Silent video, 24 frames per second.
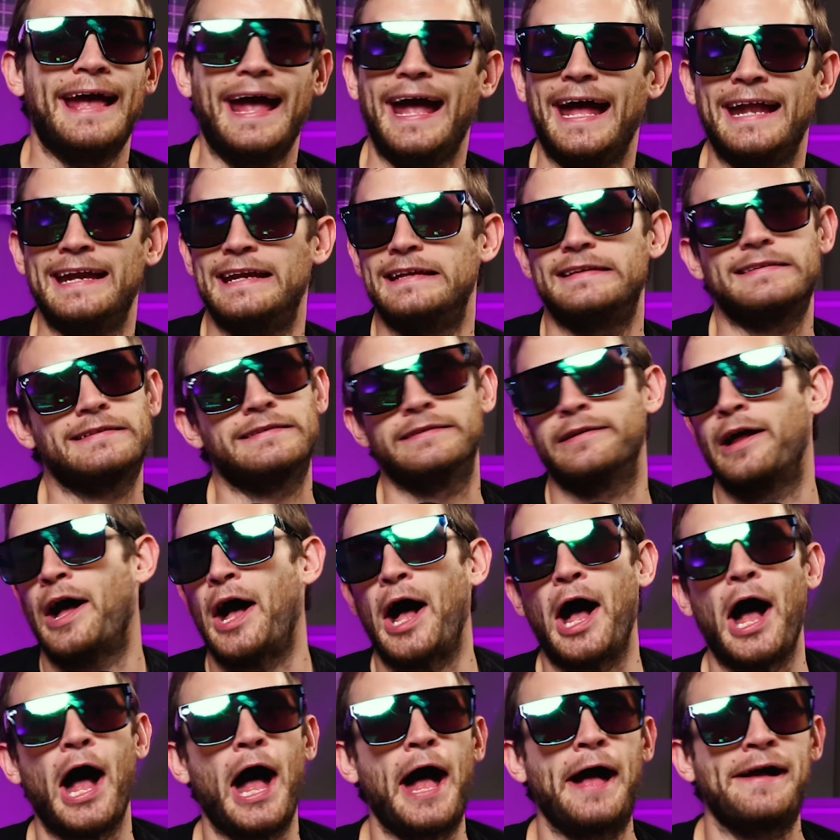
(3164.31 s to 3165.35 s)
And it's
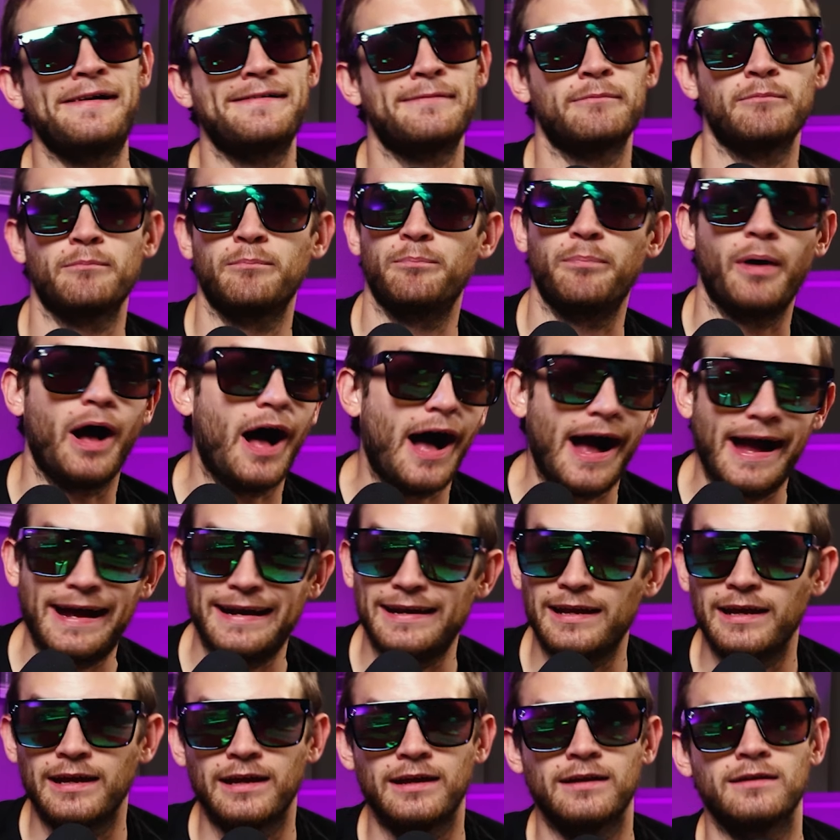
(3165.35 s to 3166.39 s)
not
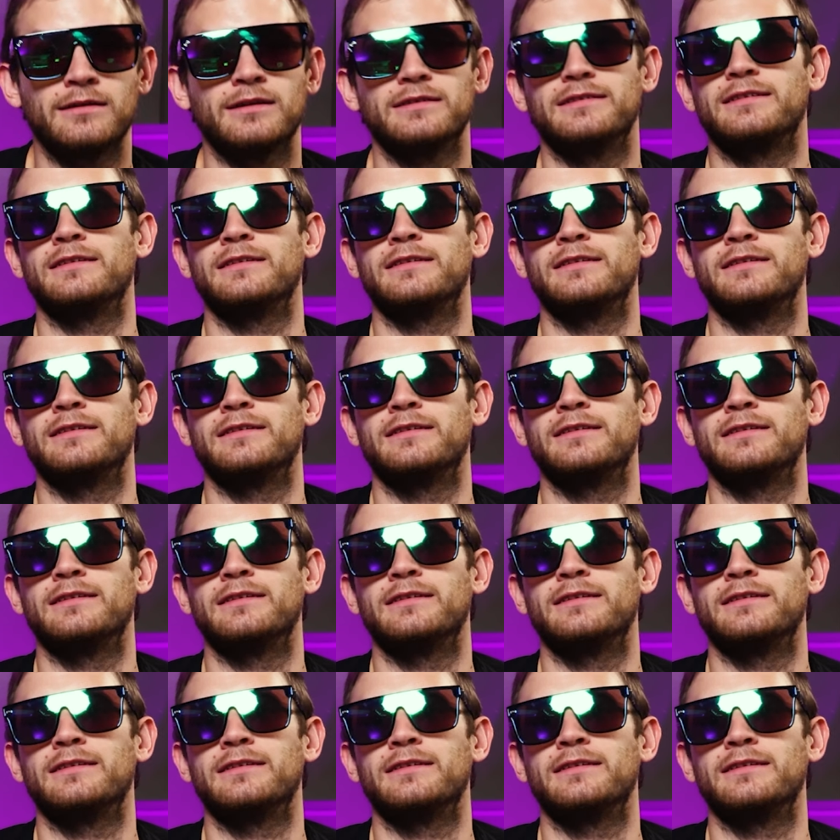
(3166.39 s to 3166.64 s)
Biden,